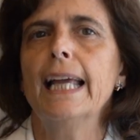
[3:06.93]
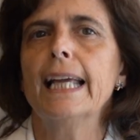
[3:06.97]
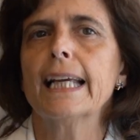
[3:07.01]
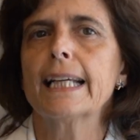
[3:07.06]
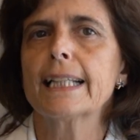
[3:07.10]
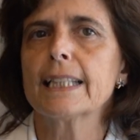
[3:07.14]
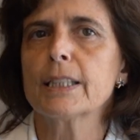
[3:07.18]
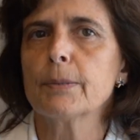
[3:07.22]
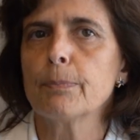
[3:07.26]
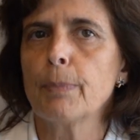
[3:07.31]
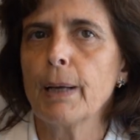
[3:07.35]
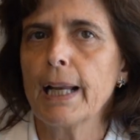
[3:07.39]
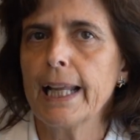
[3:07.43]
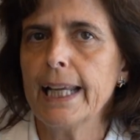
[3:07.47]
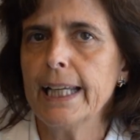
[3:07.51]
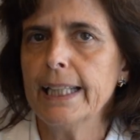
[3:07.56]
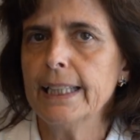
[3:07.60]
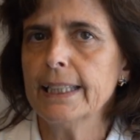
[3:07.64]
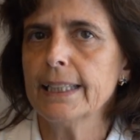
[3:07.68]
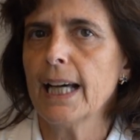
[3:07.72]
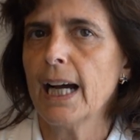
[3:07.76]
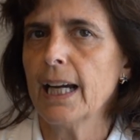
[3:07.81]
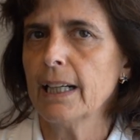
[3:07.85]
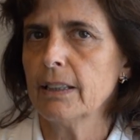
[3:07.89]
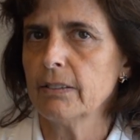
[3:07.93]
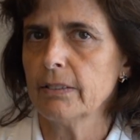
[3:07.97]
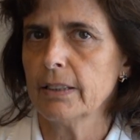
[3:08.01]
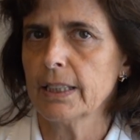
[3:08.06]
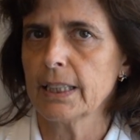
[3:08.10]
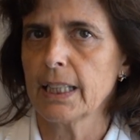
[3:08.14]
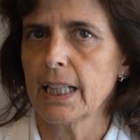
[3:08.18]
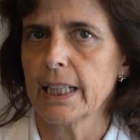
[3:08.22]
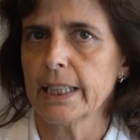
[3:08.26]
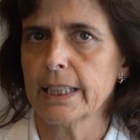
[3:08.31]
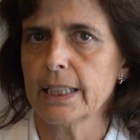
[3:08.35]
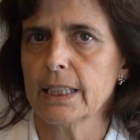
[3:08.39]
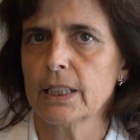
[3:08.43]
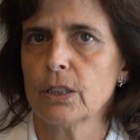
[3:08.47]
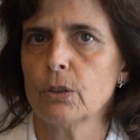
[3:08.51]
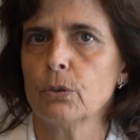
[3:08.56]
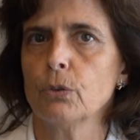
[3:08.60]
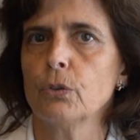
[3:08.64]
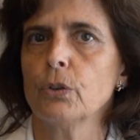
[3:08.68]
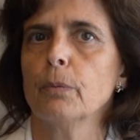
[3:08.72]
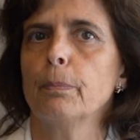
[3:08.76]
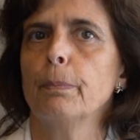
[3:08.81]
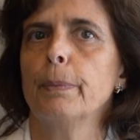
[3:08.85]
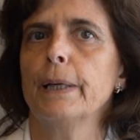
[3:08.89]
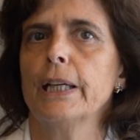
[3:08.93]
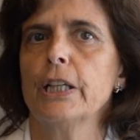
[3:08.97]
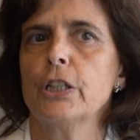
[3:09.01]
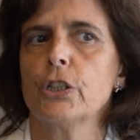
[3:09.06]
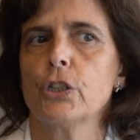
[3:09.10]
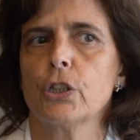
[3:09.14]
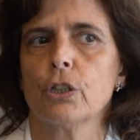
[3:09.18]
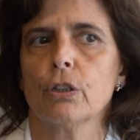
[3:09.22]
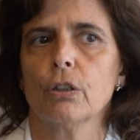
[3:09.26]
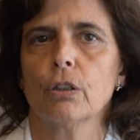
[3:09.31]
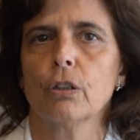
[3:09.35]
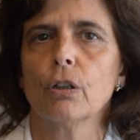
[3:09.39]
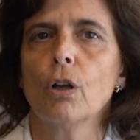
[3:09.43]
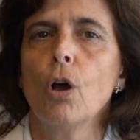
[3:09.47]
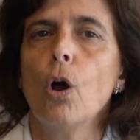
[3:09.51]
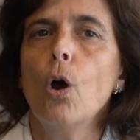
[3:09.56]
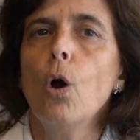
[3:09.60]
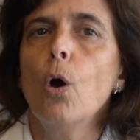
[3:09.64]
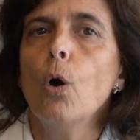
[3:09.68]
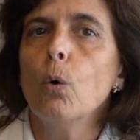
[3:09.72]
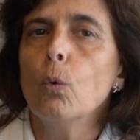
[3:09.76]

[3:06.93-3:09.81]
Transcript: explain directly to the patient